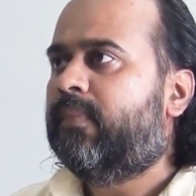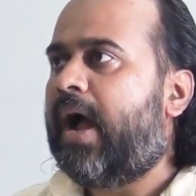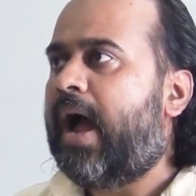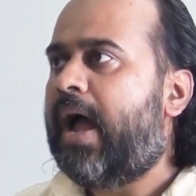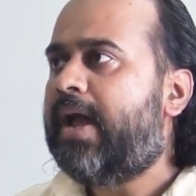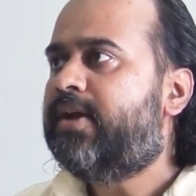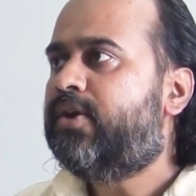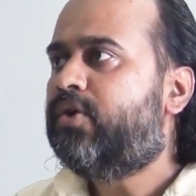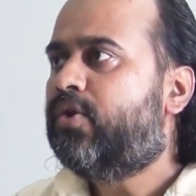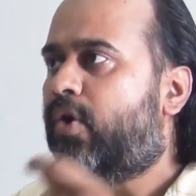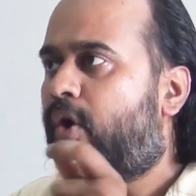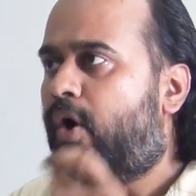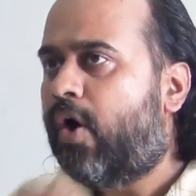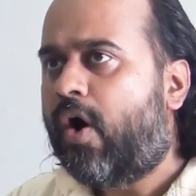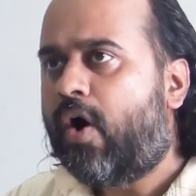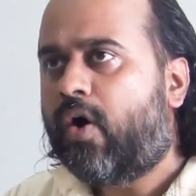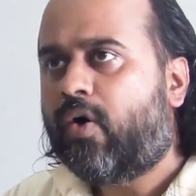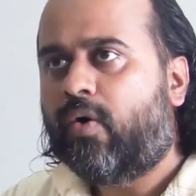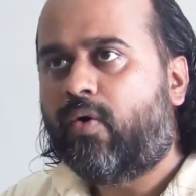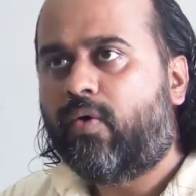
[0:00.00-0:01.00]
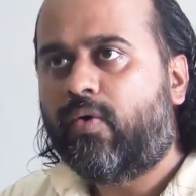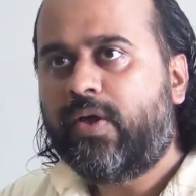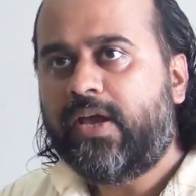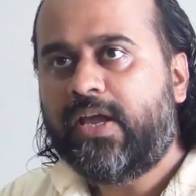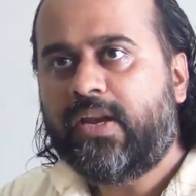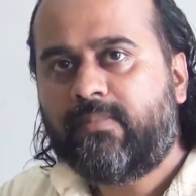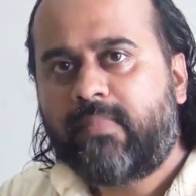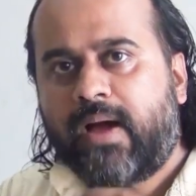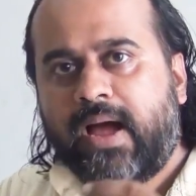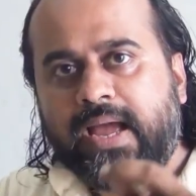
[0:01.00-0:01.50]
I know
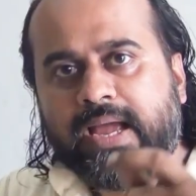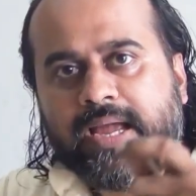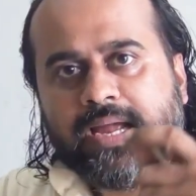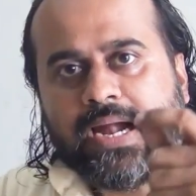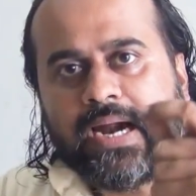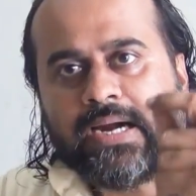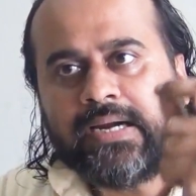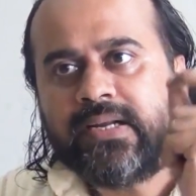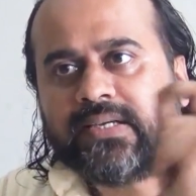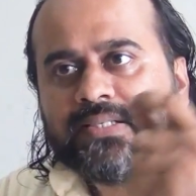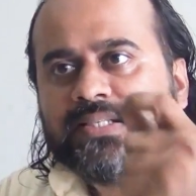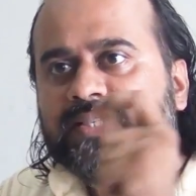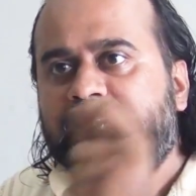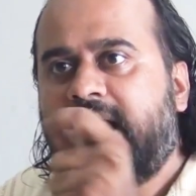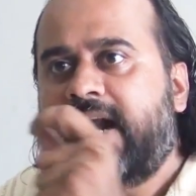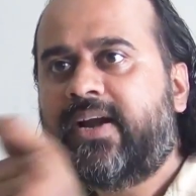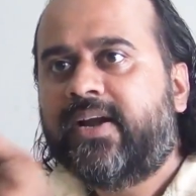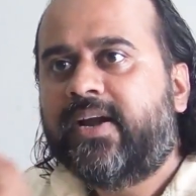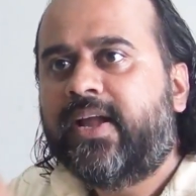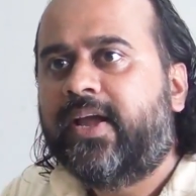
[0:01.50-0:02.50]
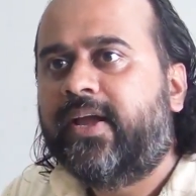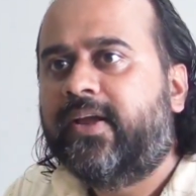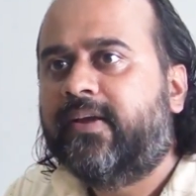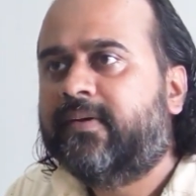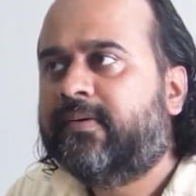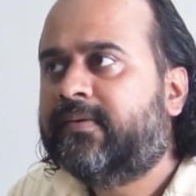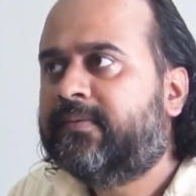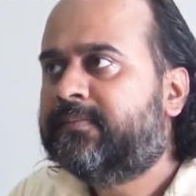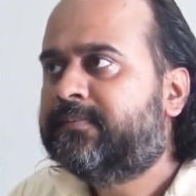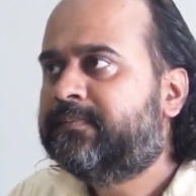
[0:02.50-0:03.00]
in my
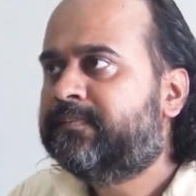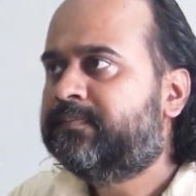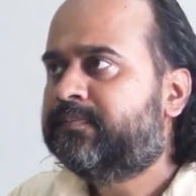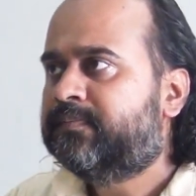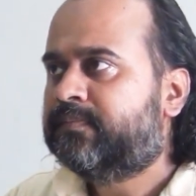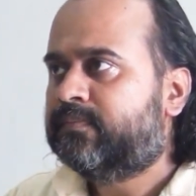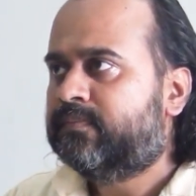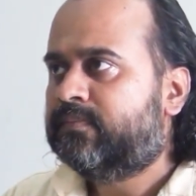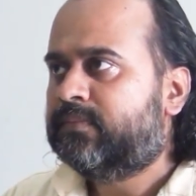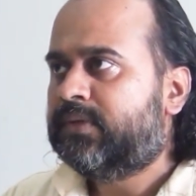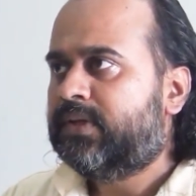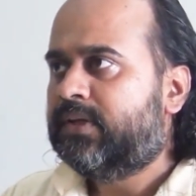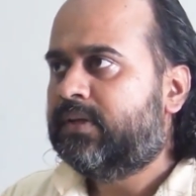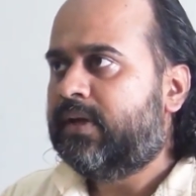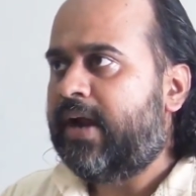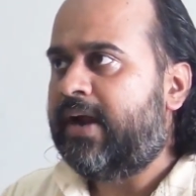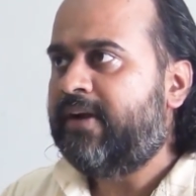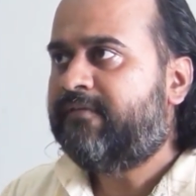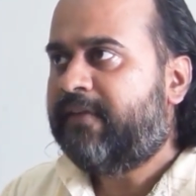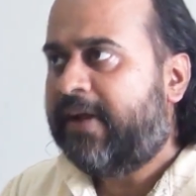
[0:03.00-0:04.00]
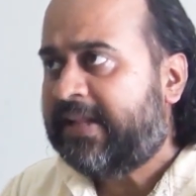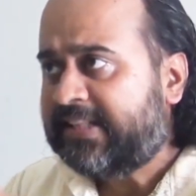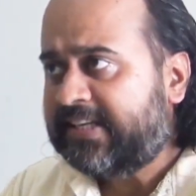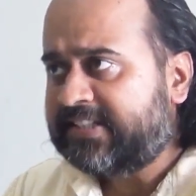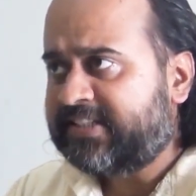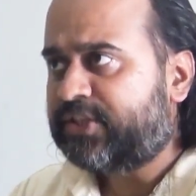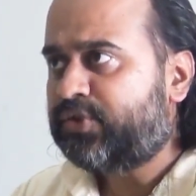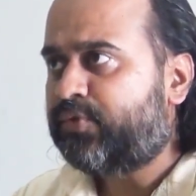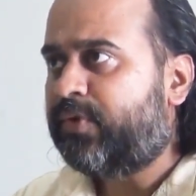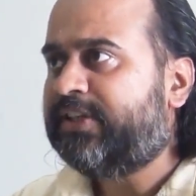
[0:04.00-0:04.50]
understanding. And when the
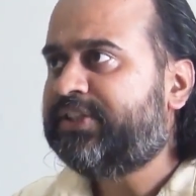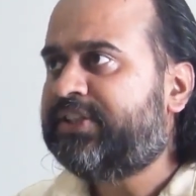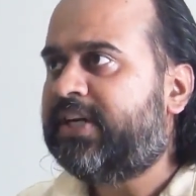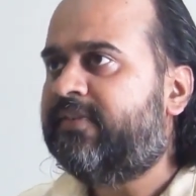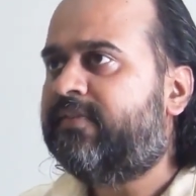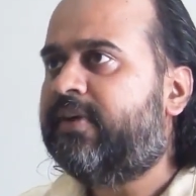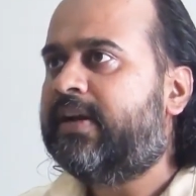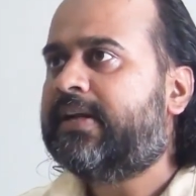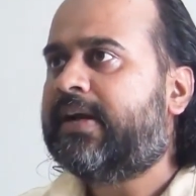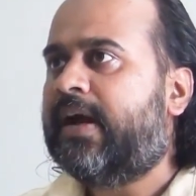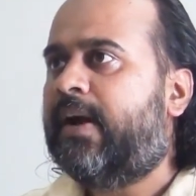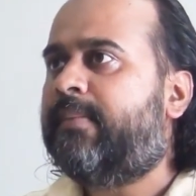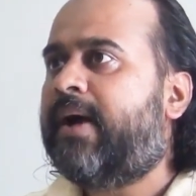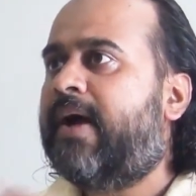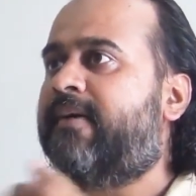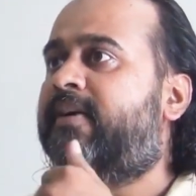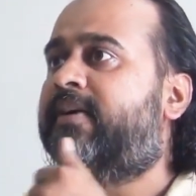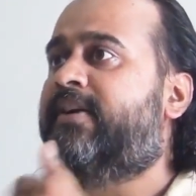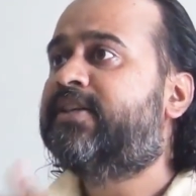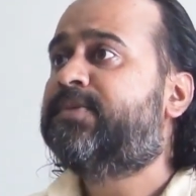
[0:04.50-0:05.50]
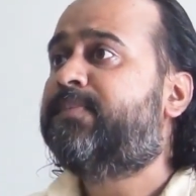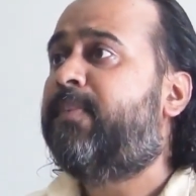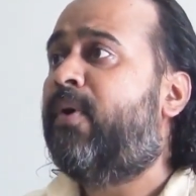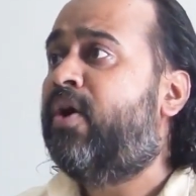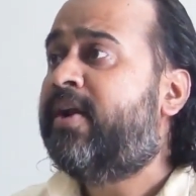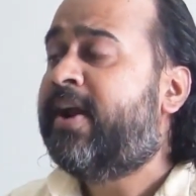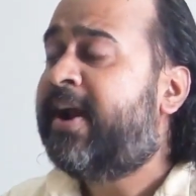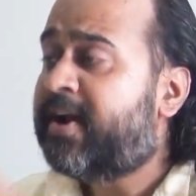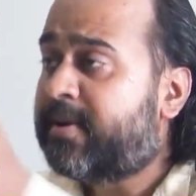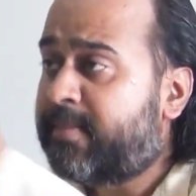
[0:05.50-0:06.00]
situation will come, I will
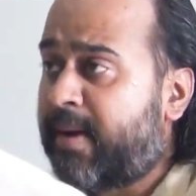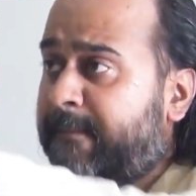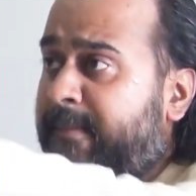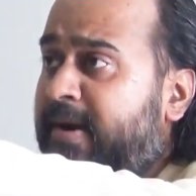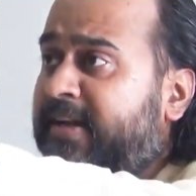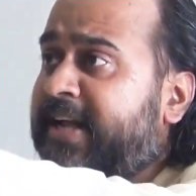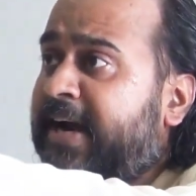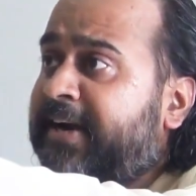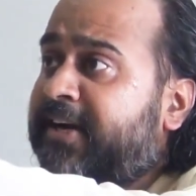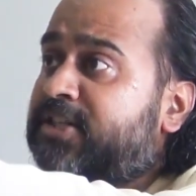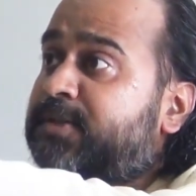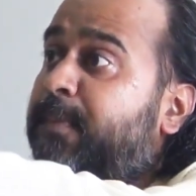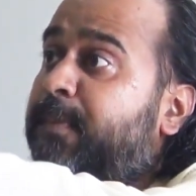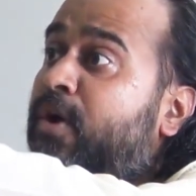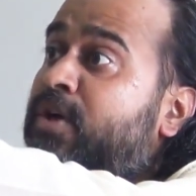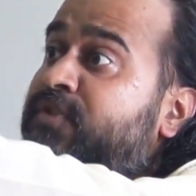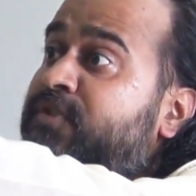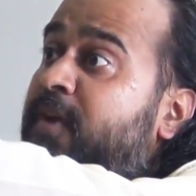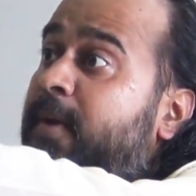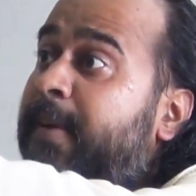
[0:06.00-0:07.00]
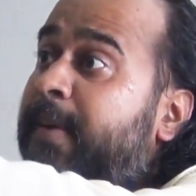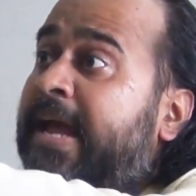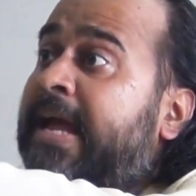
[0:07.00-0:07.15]
respond. And remember that response will